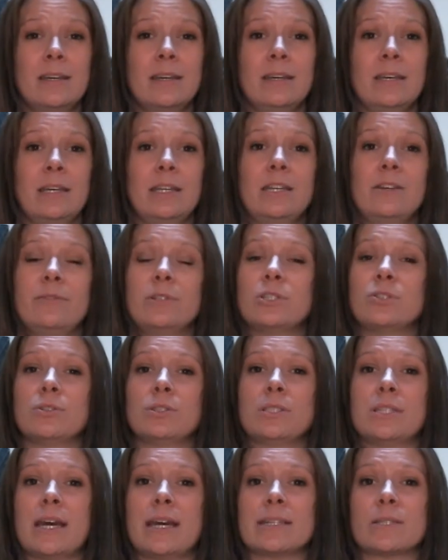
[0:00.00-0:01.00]
Individual
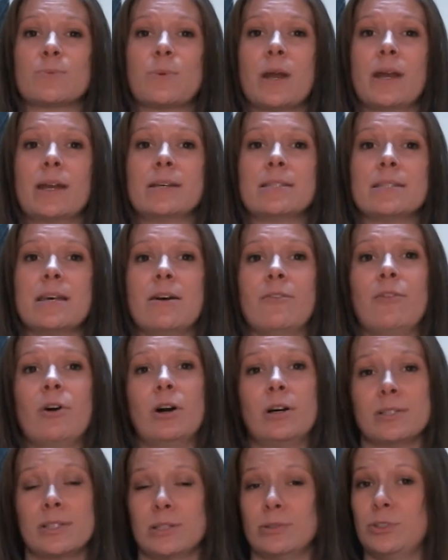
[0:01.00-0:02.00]
tax brackets have
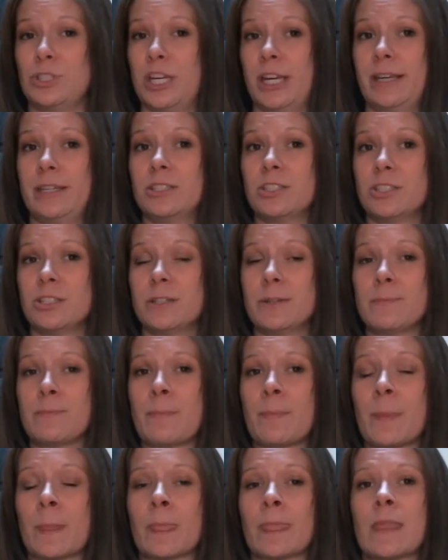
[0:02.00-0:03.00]
also changed.
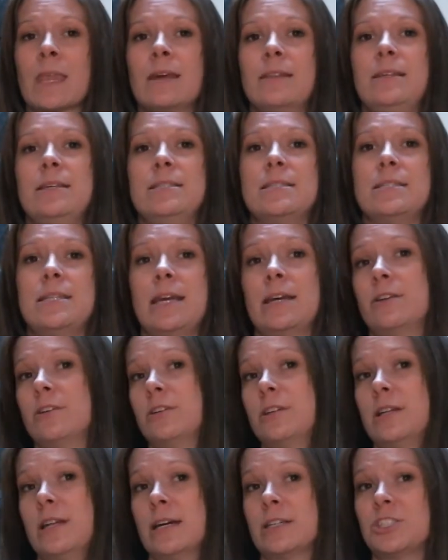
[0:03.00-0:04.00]
The standard
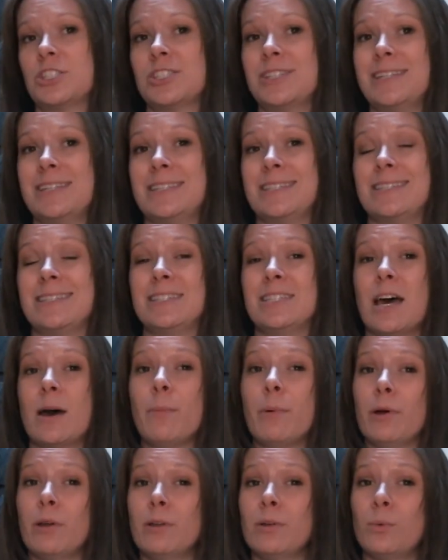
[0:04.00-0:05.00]
deduction is
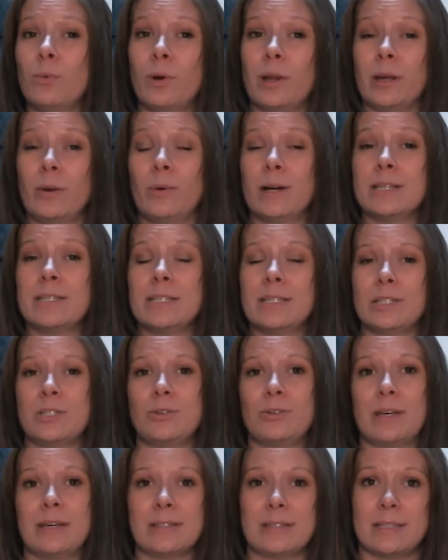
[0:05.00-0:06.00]
double what it was in
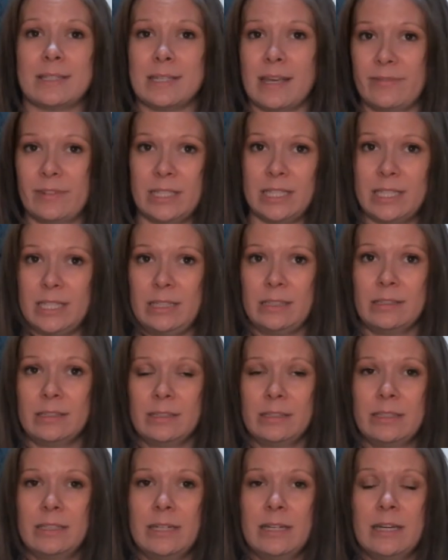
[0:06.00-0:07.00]
2017.
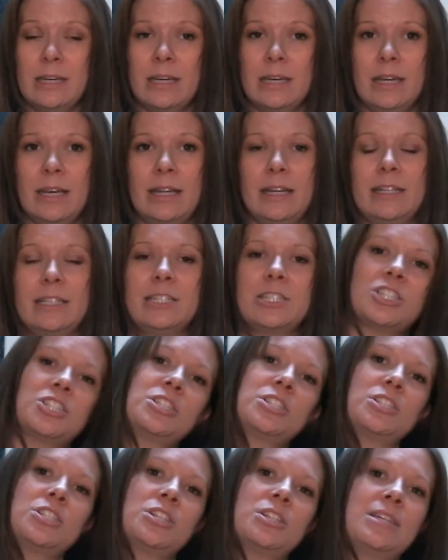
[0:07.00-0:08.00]
In
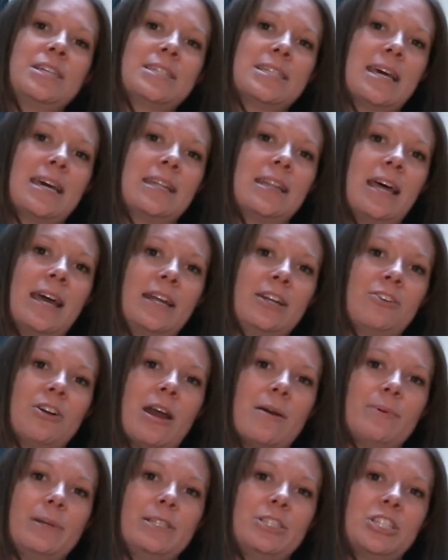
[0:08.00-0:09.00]
addition to these
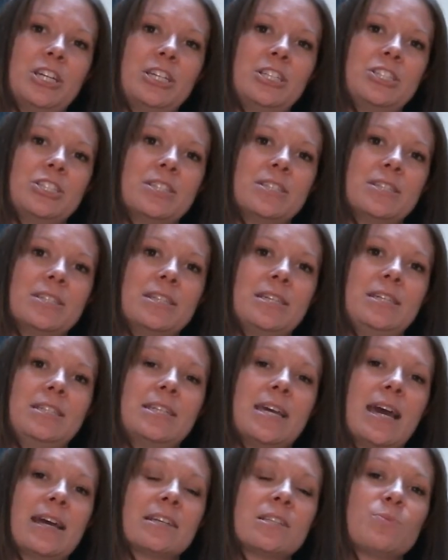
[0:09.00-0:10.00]
headline-grabbing changes, the
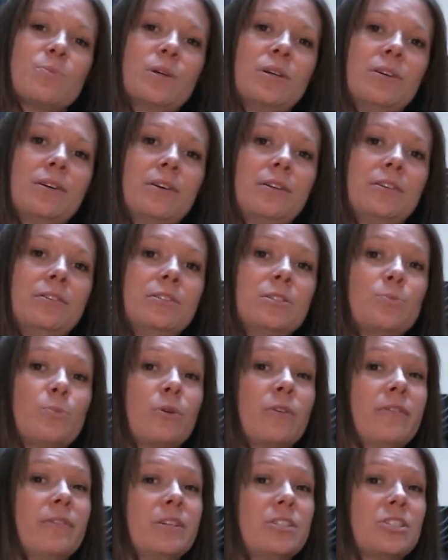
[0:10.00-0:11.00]
tax bill includes
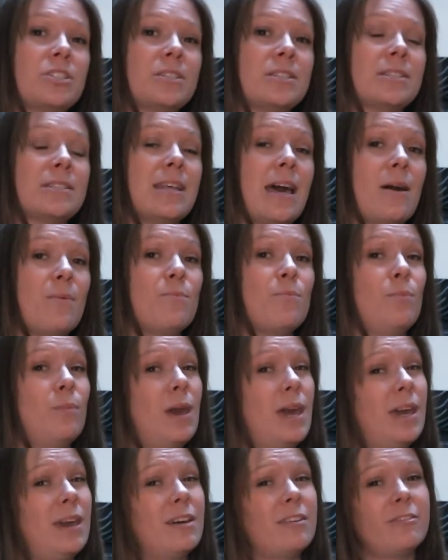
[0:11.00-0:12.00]
provisions that
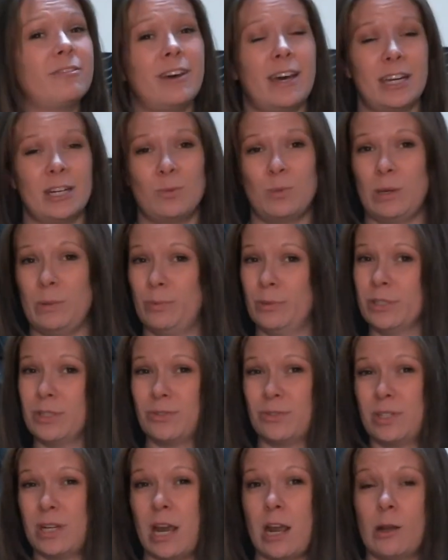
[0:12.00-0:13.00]
may affect people's
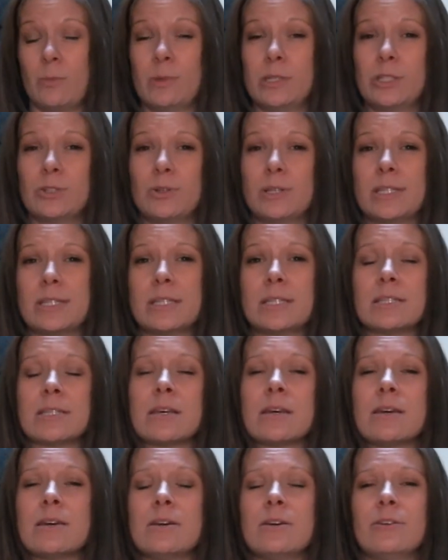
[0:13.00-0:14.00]
retirement choices,
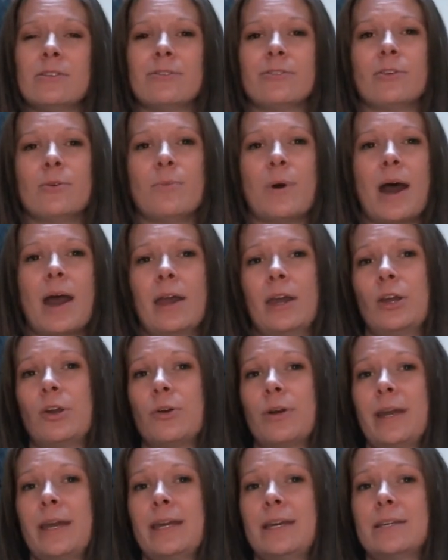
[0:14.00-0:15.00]
from
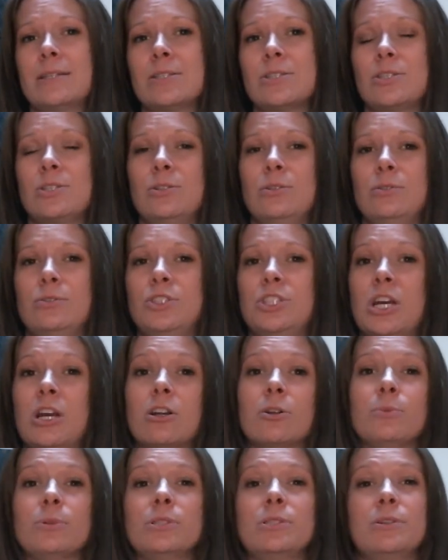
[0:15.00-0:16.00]
IRAs to
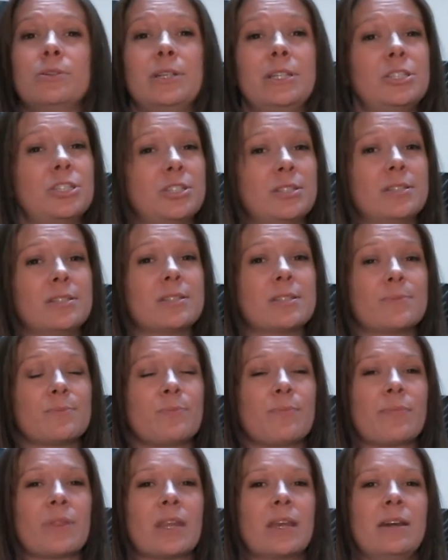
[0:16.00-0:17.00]
charitable donations.
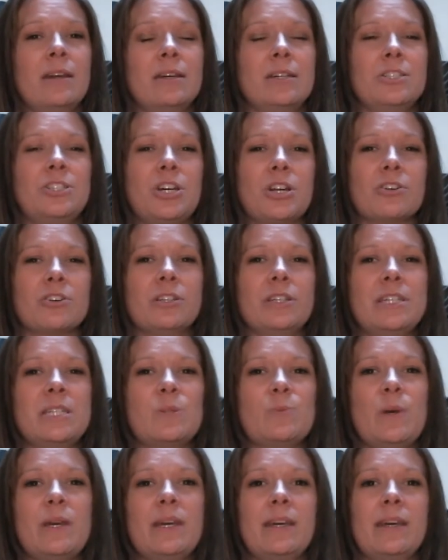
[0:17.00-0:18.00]
Generally
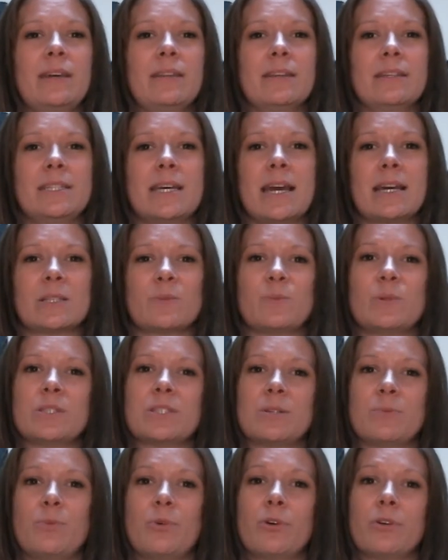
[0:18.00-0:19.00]
speaking, the tax bill
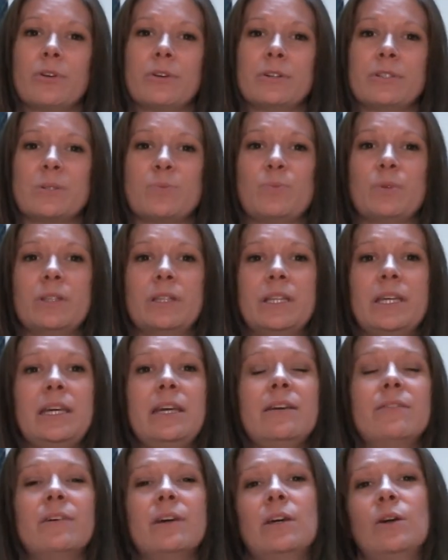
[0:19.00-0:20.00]
supporters
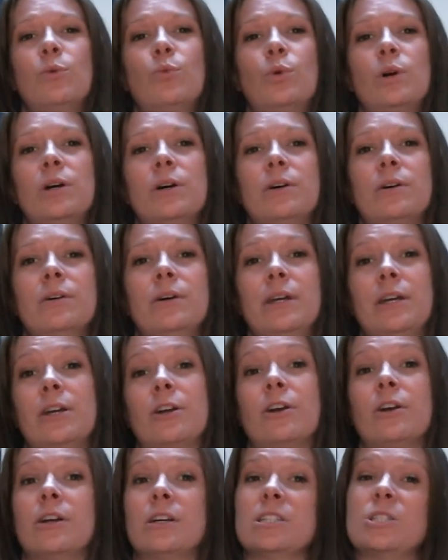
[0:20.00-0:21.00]
believe it will
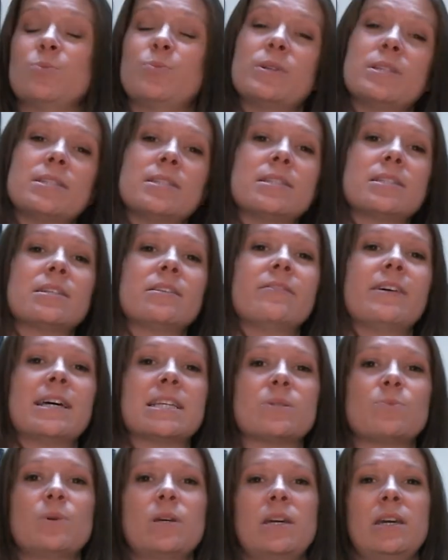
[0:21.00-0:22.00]
encourage business
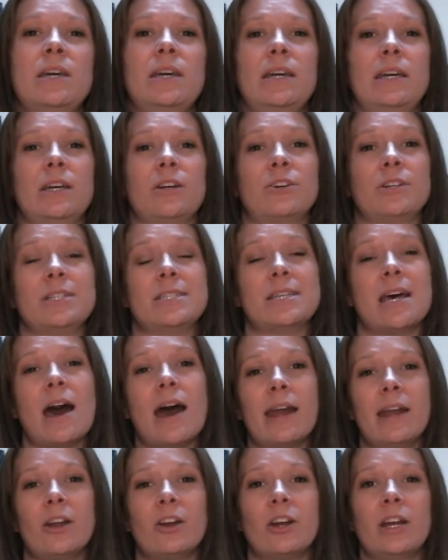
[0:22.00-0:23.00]
investment, increase
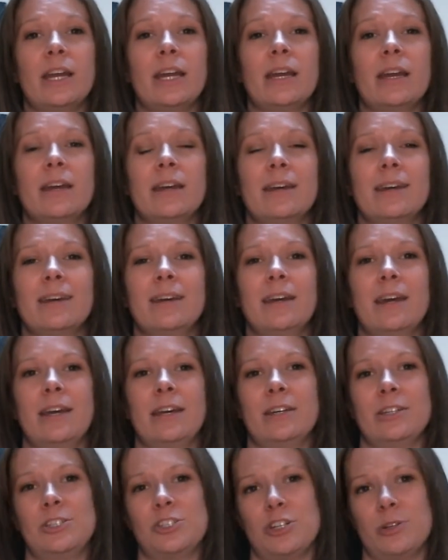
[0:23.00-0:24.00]
hiring, and
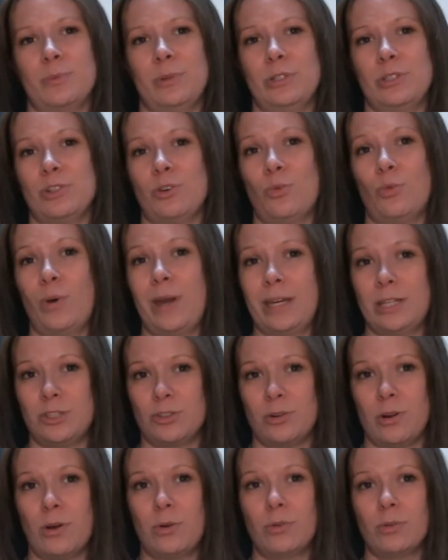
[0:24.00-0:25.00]
contribute to wage
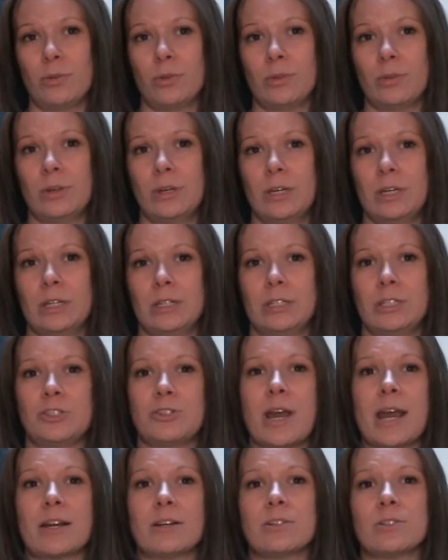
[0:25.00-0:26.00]
growth.
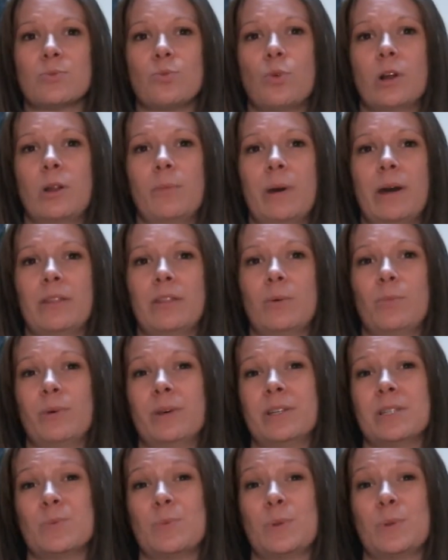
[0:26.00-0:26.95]
Detractors warn about the bill's